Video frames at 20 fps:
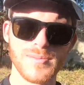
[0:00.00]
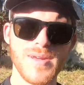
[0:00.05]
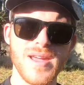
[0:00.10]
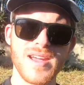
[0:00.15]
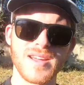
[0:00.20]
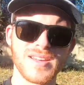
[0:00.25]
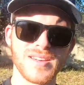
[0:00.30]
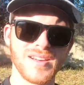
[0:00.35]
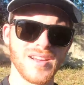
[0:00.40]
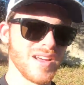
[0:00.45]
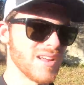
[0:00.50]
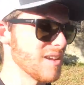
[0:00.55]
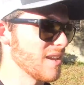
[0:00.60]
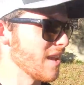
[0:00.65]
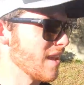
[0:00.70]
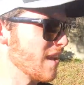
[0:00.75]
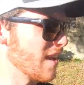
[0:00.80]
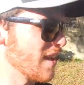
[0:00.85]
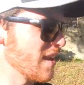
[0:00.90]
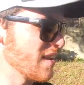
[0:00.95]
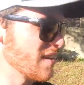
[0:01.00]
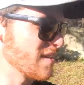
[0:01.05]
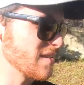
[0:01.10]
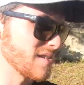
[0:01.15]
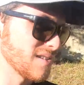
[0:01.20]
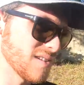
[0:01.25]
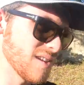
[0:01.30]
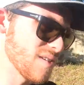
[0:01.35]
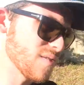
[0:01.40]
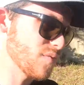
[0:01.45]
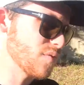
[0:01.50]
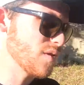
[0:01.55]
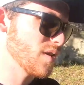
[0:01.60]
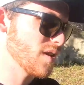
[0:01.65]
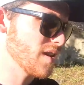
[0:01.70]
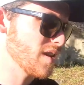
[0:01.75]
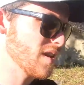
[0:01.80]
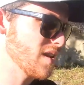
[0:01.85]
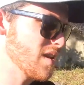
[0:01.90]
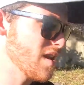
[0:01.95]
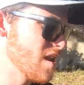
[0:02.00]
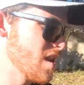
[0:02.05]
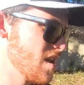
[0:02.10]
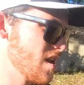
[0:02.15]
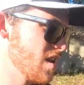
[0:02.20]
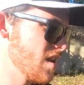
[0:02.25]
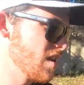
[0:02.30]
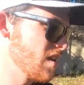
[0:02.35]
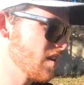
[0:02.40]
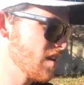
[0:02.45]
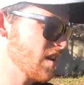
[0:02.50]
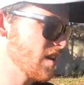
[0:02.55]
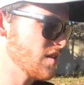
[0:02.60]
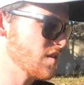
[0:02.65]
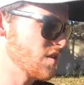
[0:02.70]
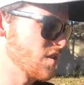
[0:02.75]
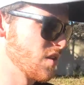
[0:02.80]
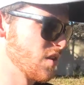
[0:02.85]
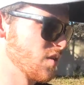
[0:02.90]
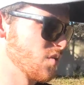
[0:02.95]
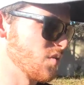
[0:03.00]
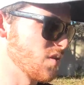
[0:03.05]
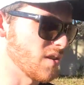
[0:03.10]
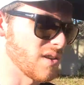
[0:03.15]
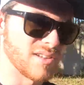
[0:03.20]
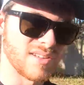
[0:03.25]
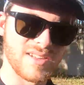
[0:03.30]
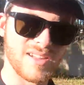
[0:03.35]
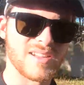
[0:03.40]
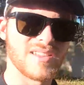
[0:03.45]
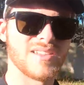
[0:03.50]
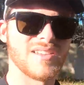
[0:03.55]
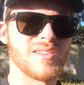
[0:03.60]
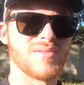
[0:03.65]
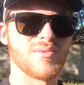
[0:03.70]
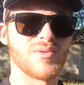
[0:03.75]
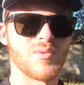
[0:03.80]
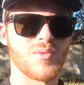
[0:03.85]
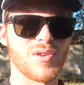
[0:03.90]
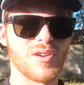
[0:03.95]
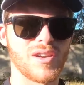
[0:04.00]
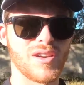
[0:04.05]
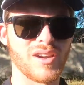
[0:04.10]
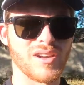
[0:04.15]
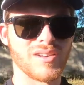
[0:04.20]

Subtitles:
back on and see if we can catch another one, because that seemed to work.